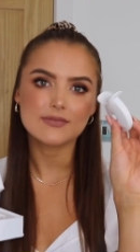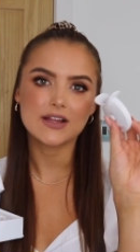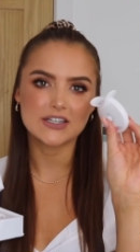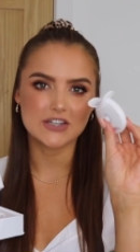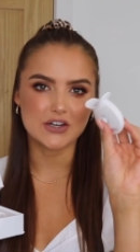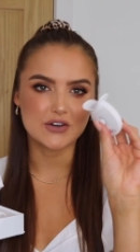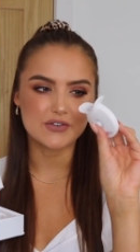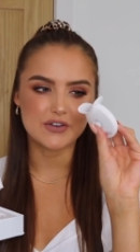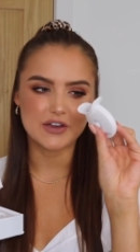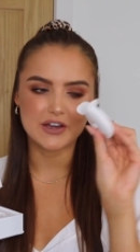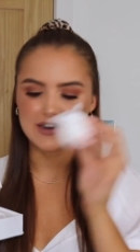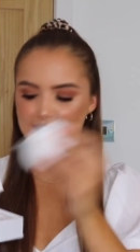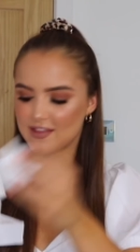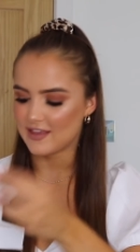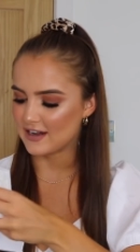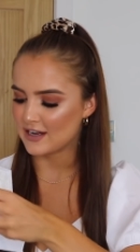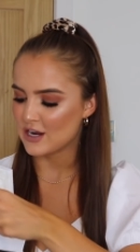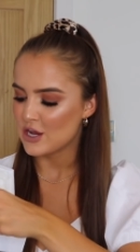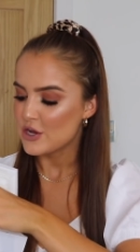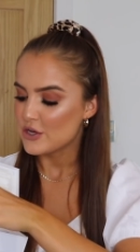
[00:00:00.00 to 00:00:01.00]
I don't know if you heard it
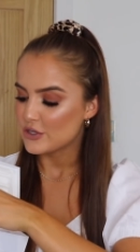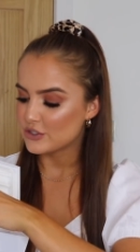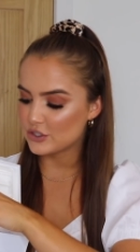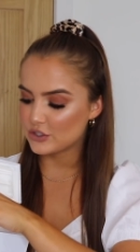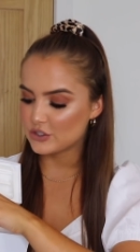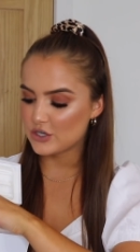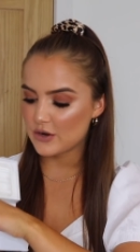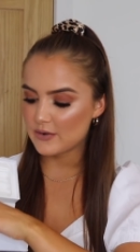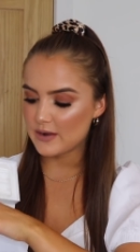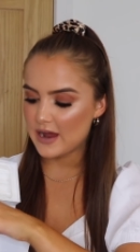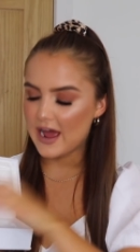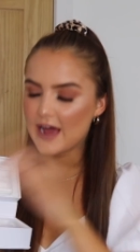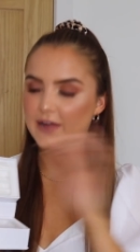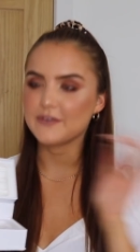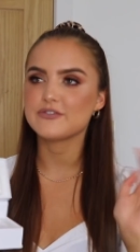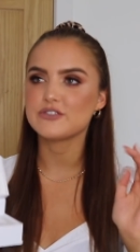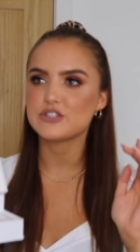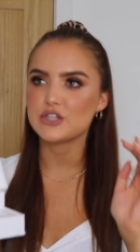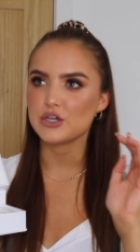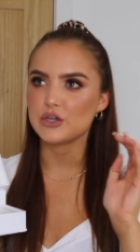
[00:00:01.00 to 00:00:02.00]
then, so you don't
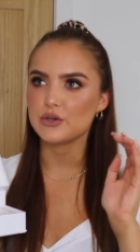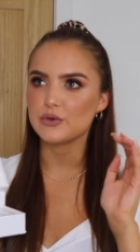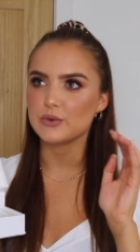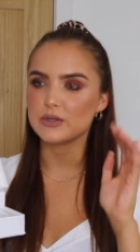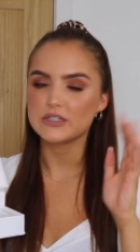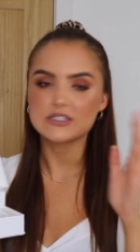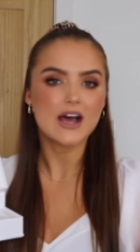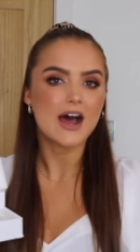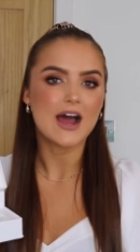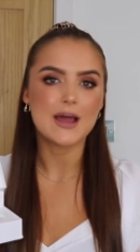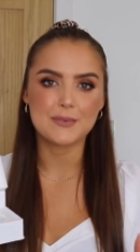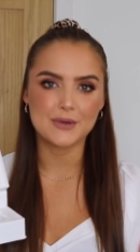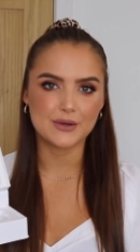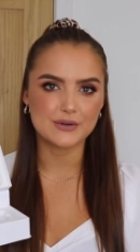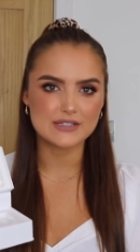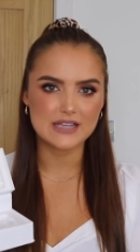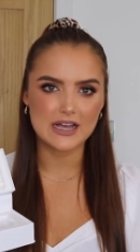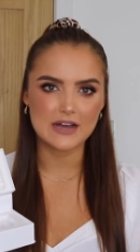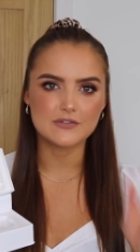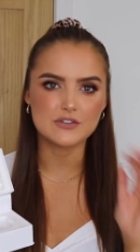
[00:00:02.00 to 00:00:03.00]
have to time it
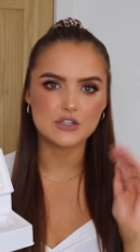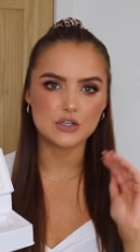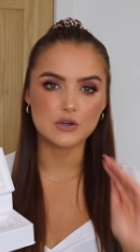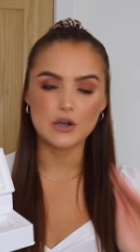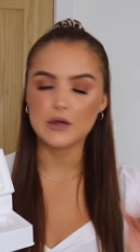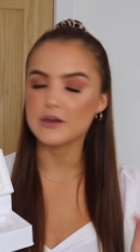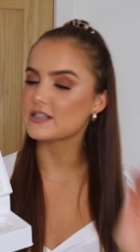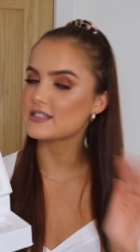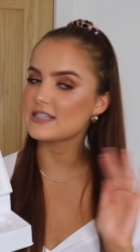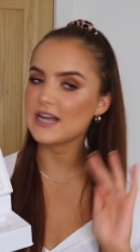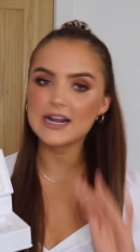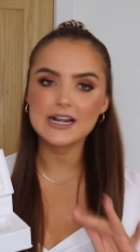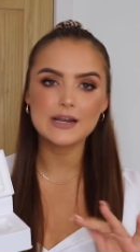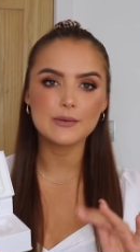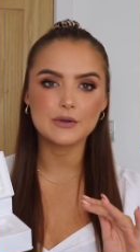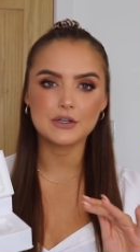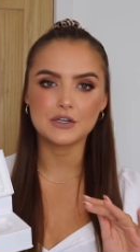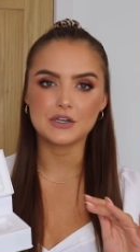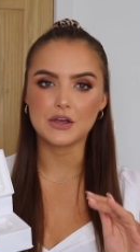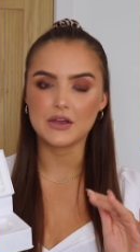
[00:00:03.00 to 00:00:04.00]
yourselves, you know exactly
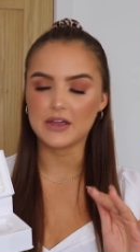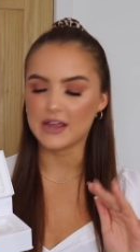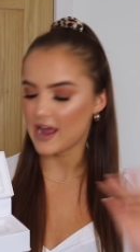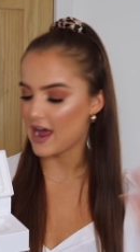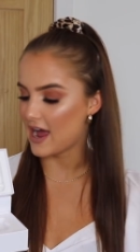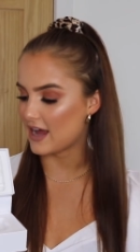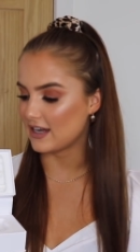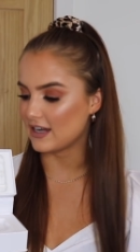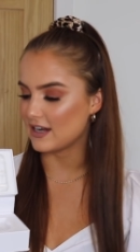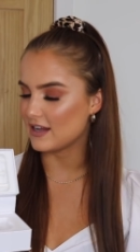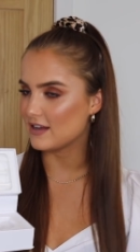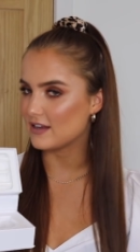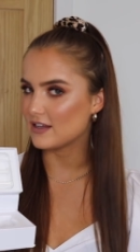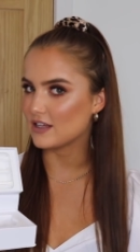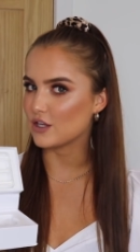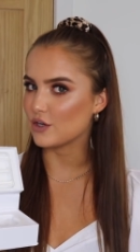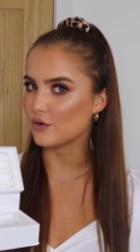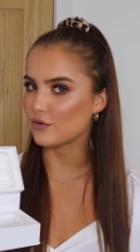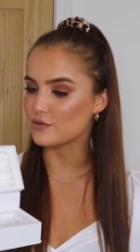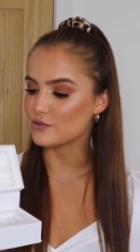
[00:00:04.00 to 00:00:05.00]
what you're doing and
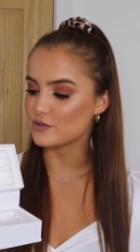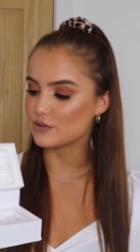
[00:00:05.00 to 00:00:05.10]
you're all